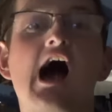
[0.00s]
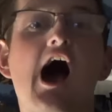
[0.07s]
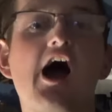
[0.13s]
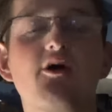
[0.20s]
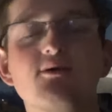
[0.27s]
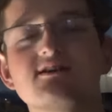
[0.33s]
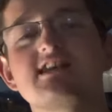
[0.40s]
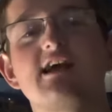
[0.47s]
I
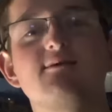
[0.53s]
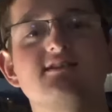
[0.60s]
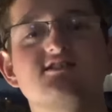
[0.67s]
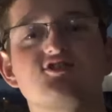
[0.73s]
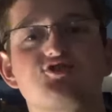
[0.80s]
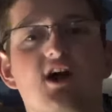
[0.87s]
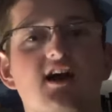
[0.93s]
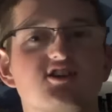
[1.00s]
always say with these
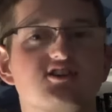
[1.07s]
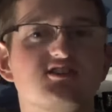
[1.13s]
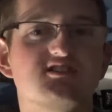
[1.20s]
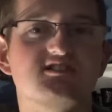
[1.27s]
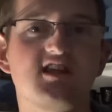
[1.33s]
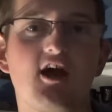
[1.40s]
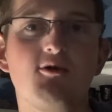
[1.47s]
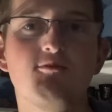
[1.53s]
attractions,
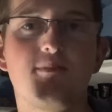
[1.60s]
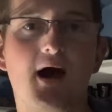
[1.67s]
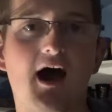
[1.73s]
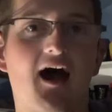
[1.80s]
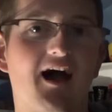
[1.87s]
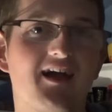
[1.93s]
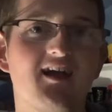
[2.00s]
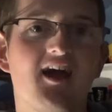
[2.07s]
don't
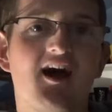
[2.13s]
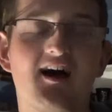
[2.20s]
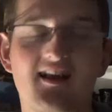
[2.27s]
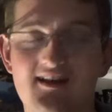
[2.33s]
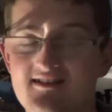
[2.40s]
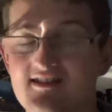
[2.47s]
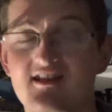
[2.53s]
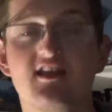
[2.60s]
buy
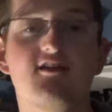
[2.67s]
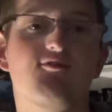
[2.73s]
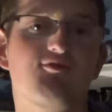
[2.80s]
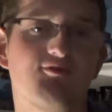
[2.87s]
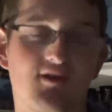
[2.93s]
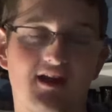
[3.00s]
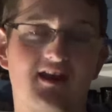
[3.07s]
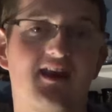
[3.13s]
until you've
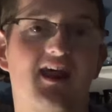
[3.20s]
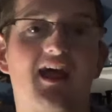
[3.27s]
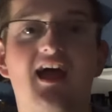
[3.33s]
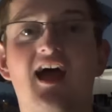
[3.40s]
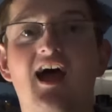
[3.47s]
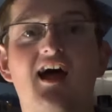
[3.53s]
ridden it.